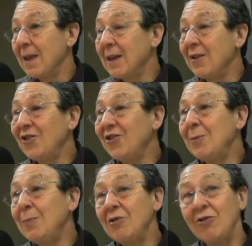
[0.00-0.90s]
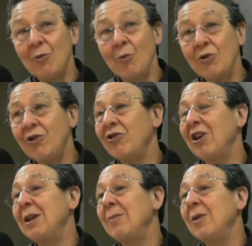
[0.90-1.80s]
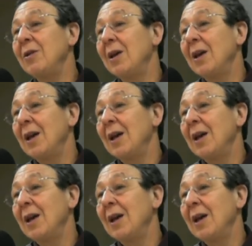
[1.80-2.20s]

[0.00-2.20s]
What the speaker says: can seep into the water table